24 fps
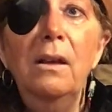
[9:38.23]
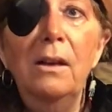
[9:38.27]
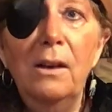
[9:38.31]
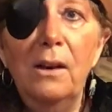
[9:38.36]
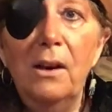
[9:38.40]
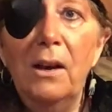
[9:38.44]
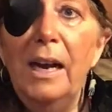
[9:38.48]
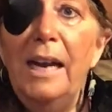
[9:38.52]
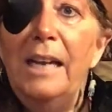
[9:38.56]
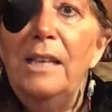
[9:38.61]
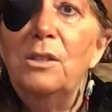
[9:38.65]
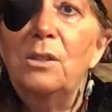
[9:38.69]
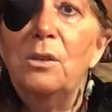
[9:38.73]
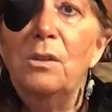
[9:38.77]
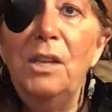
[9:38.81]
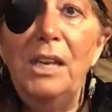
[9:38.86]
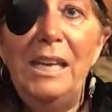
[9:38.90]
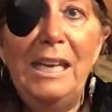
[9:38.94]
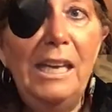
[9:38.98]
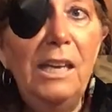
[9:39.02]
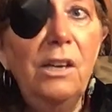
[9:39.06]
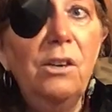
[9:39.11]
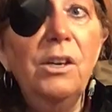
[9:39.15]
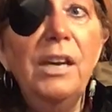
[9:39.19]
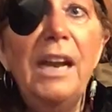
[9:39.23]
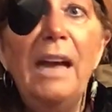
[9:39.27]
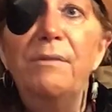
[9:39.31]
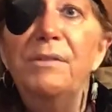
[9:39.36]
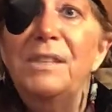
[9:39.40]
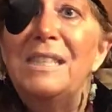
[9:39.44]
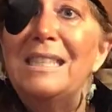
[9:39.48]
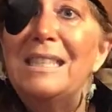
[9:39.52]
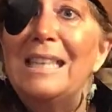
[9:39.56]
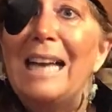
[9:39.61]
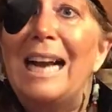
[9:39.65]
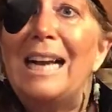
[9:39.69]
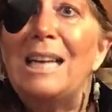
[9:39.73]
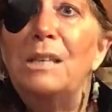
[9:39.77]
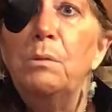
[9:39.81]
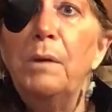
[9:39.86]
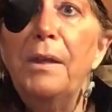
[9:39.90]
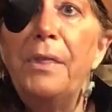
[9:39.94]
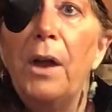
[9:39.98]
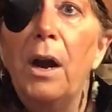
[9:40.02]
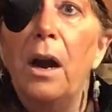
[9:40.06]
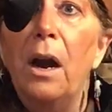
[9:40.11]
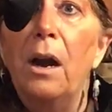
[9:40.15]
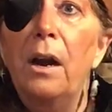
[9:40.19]
Aye, so that he could have sex
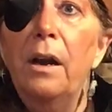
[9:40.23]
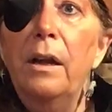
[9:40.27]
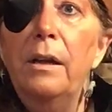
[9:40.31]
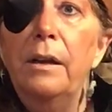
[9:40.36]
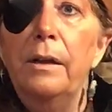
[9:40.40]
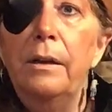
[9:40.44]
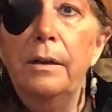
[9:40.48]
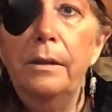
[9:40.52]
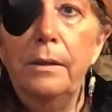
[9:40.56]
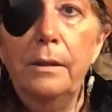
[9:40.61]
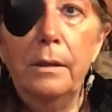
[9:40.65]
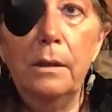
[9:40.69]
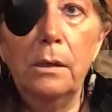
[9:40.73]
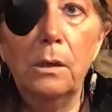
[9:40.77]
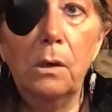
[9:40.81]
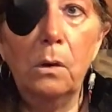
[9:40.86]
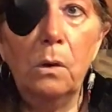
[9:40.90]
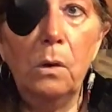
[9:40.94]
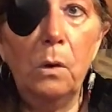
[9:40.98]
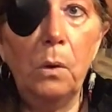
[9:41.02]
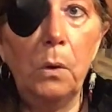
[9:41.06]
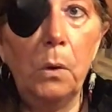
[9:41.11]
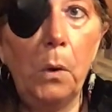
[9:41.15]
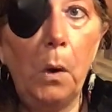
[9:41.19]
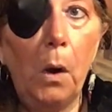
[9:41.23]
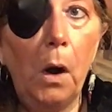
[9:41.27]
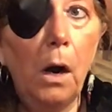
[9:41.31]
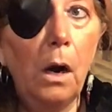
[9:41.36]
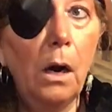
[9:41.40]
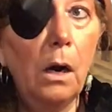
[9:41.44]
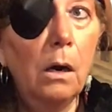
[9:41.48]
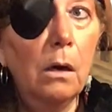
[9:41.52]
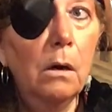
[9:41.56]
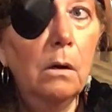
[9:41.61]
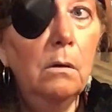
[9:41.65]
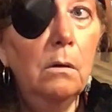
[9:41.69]
with her. The whore.